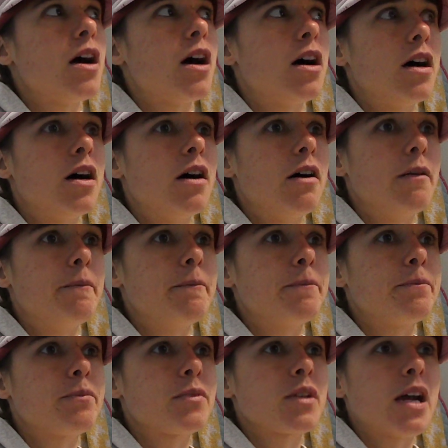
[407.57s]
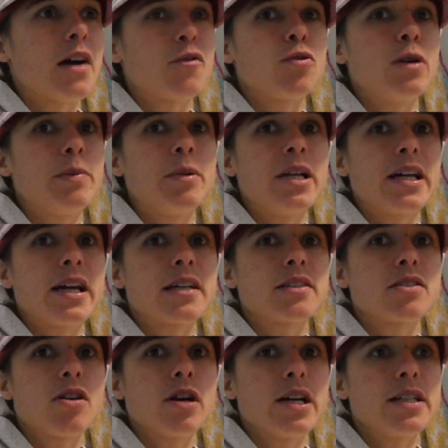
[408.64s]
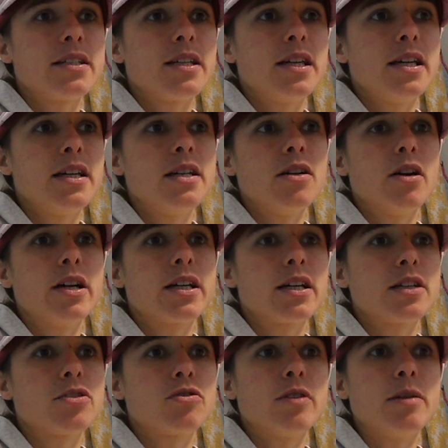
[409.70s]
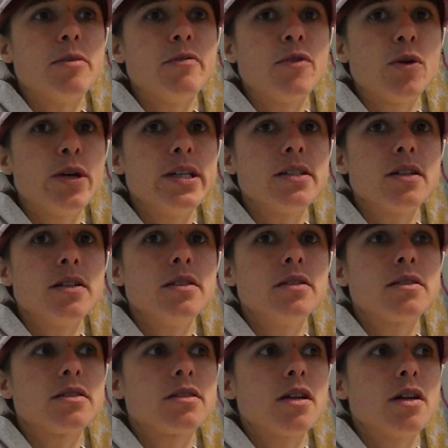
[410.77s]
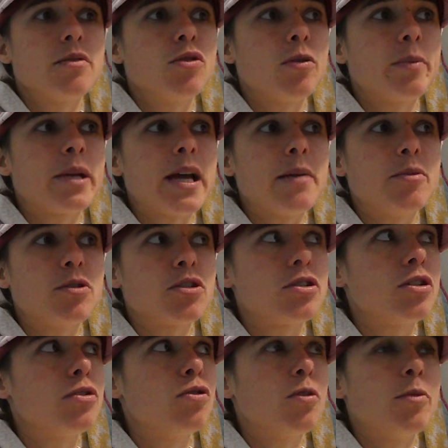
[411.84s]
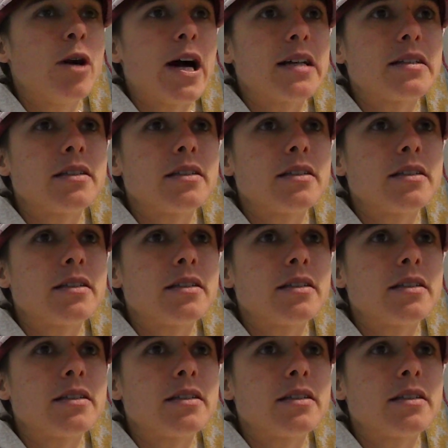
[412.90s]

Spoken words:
have crippling anxiety, like extreme avoidance, and not be able to do normal